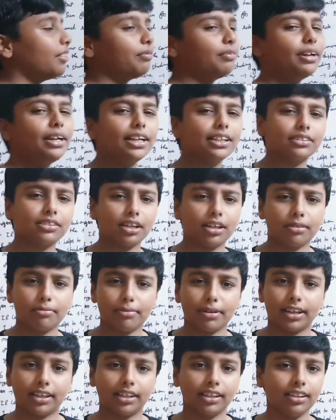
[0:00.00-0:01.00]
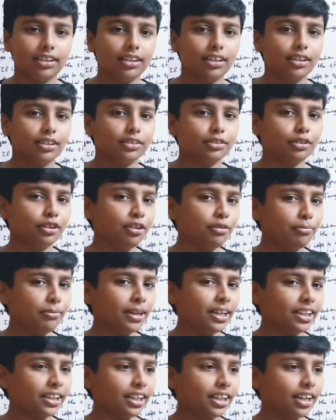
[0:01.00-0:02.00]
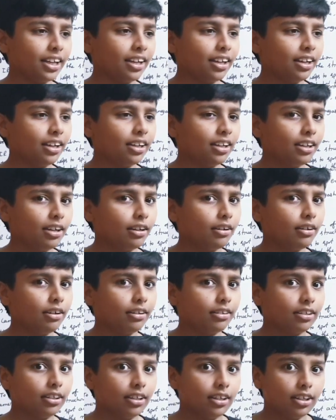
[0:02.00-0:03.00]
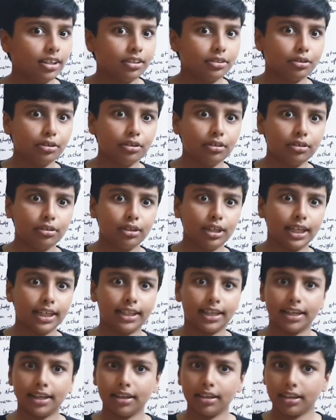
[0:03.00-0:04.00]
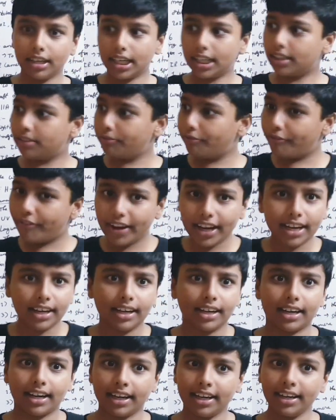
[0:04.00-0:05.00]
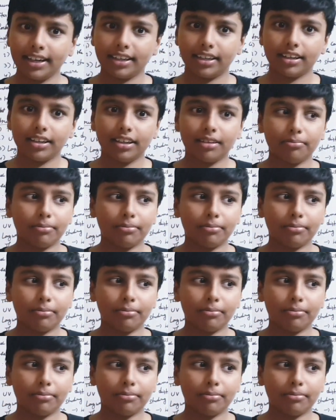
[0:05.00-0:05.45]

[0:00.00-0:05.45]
Venus orbit. So you may think, so it failed, right?